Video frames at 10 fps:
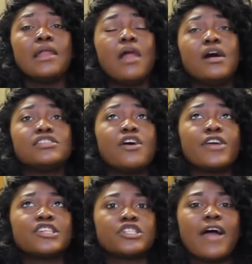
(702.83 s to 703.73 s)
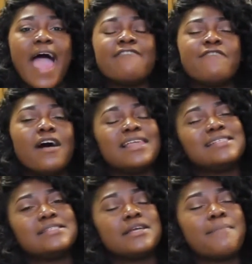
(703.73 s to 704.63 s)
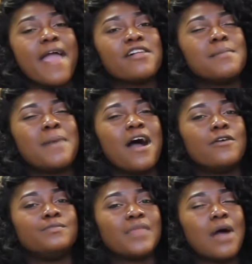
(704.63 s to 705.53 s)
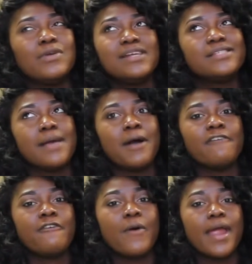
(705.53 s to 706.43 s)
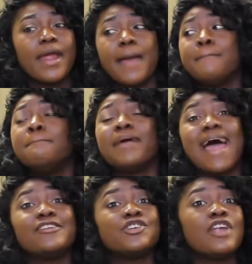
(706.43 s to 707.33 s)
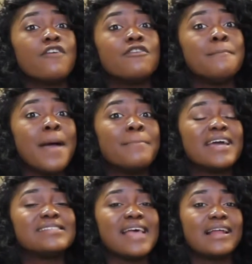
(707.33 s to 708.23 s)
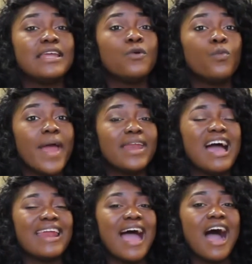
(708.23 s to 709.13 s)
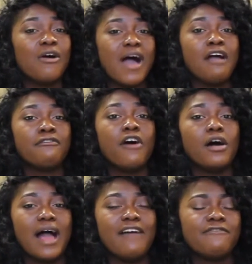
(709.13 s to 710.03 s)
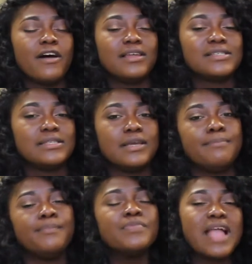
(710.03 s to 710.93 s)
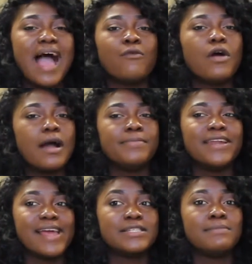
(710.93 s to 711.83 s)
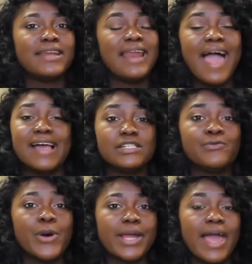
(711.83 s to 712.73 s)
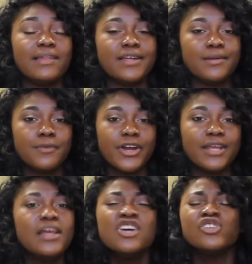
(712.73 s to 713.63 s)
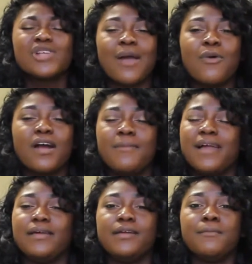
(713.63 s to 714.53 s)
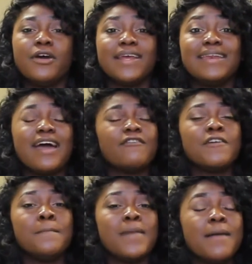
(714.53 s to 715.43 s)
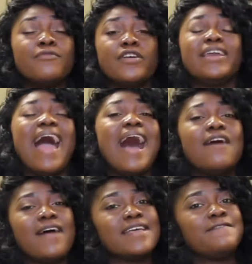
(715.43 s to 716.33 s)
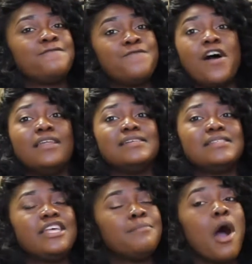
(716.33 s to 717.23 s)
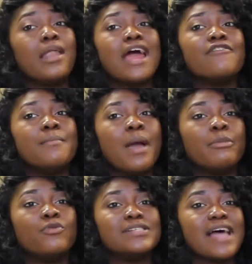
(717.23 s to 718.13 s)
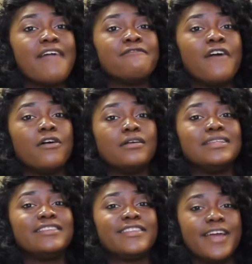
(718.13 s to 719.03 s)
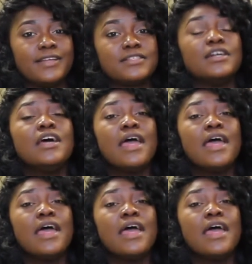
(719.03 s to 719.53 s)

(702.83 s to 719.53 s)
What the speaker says: Long story short, I fell asleep at about, I want to say about 4 a.m. but I do not remember exactly when and how I fell asleep. I woke up the next morning. I had to work early in the morning, so I woke up early in the morning not remembering how I fell asleep. All I remember was I felt dead.